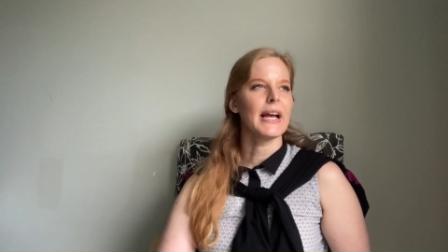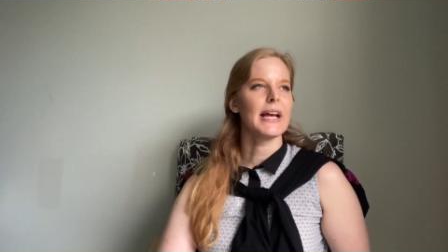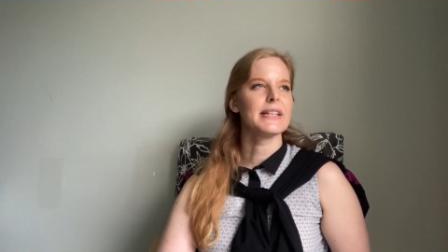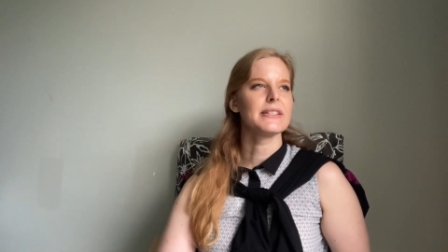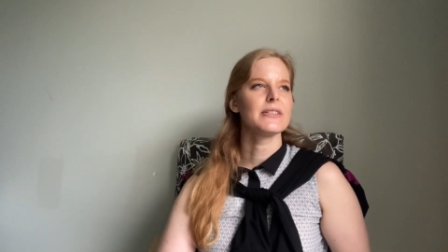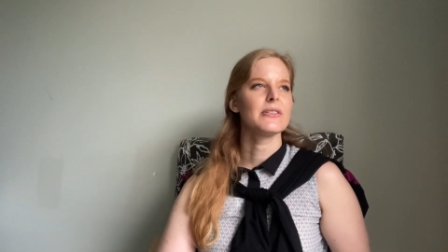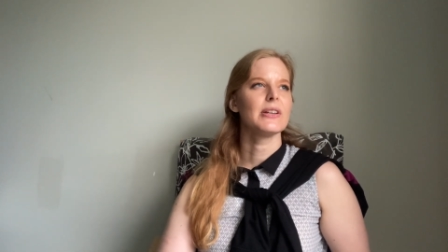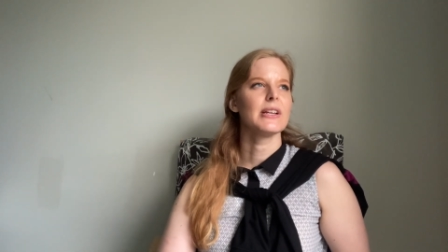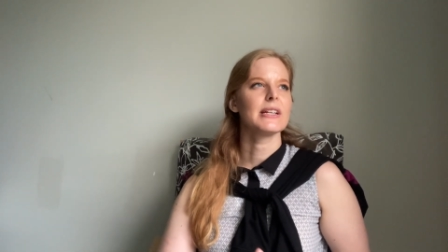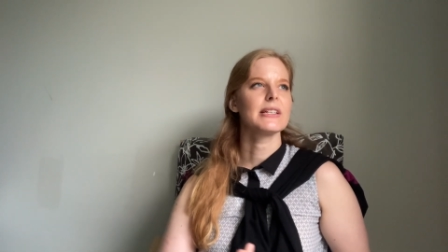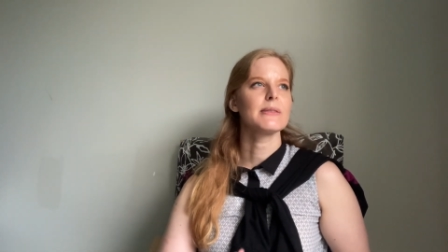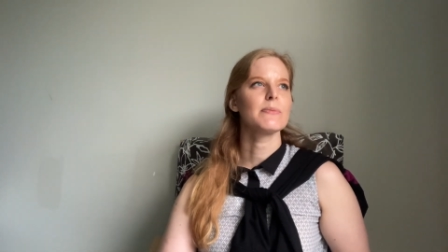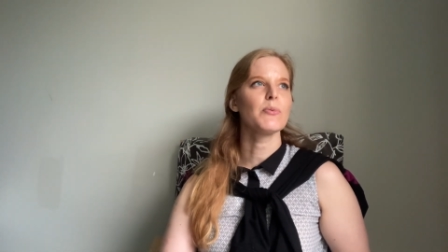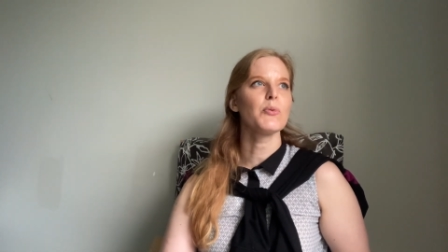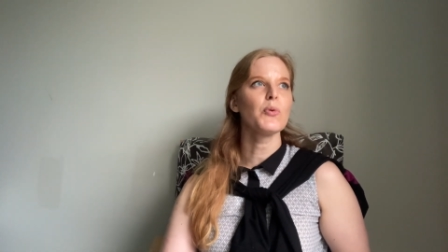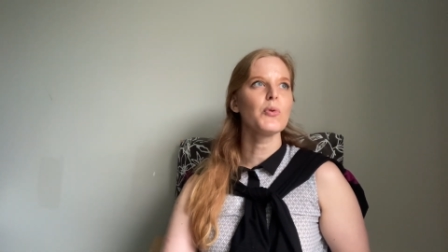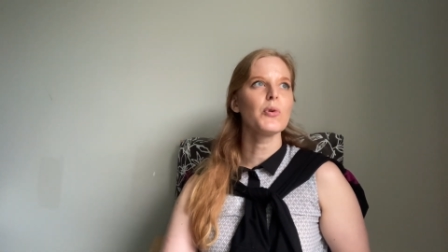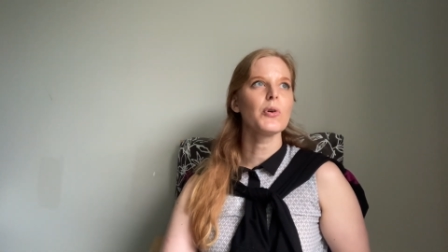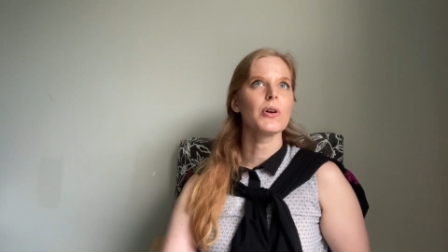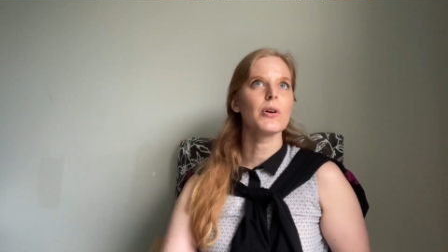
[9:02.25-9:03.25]
and to
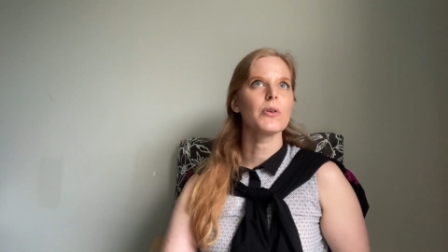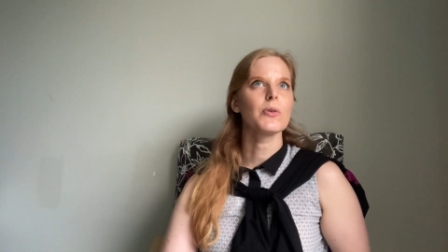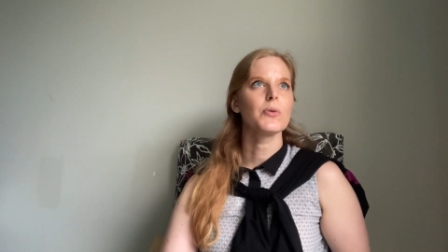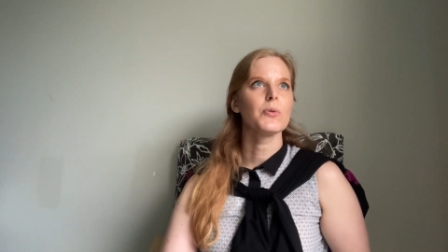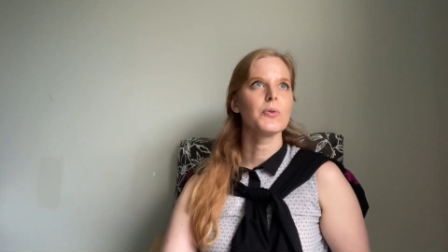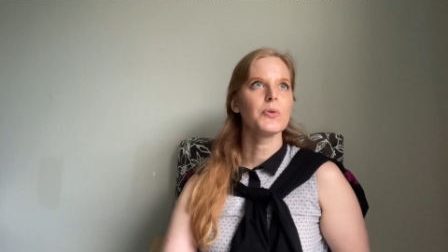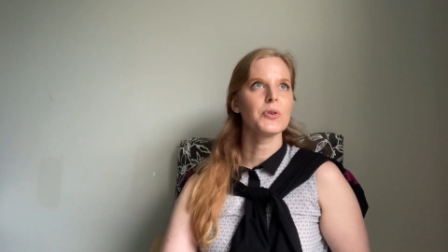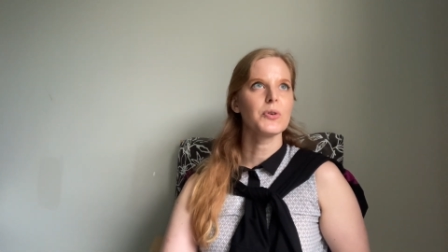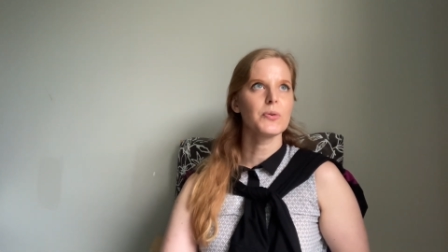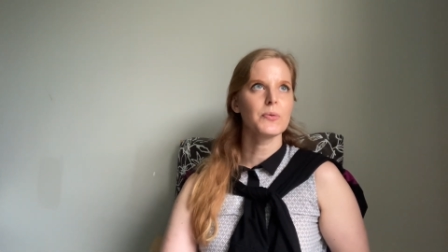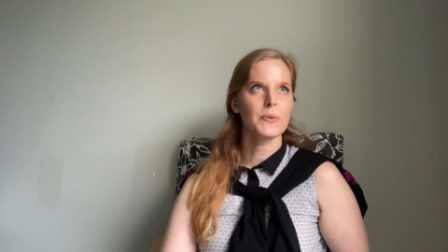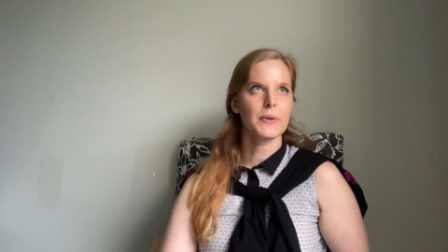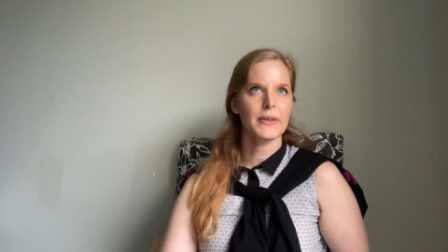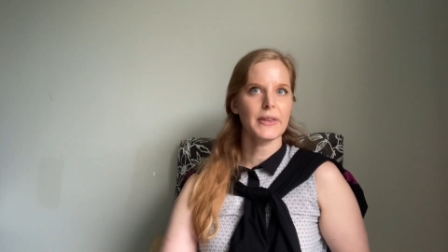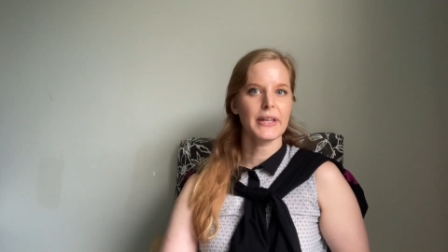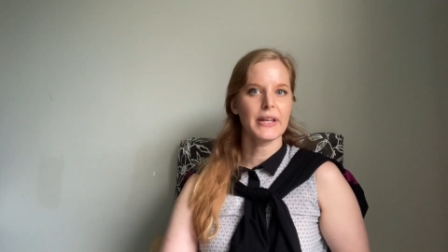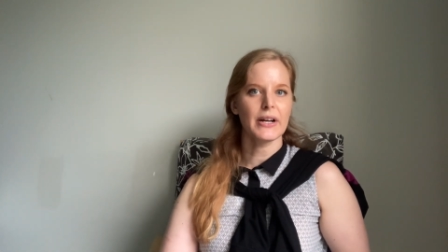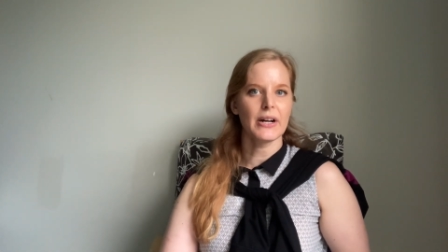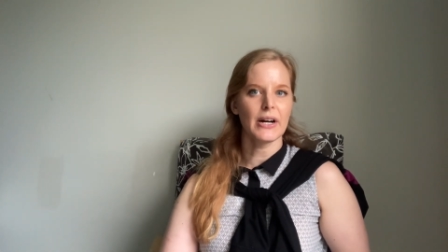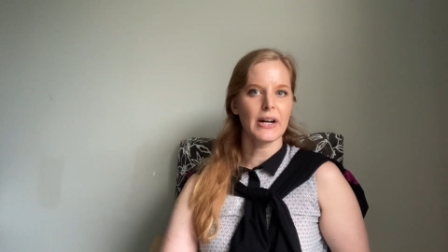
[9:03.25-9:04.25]
explore who you
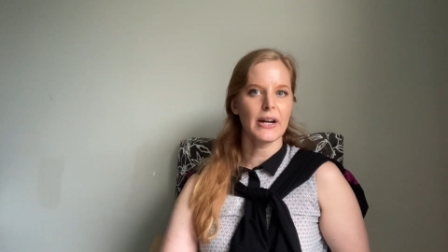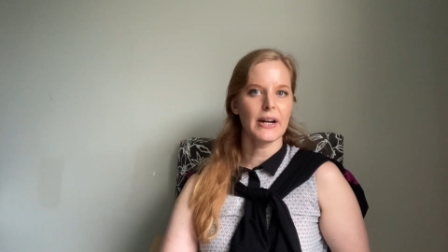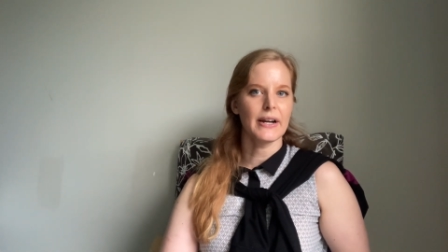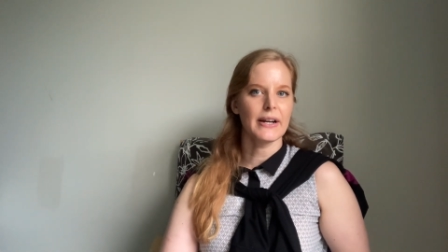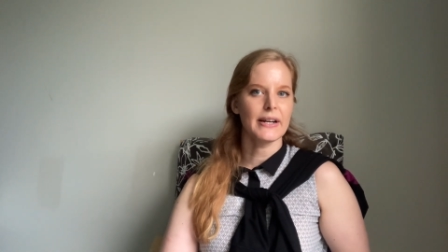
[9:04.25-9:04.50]
really are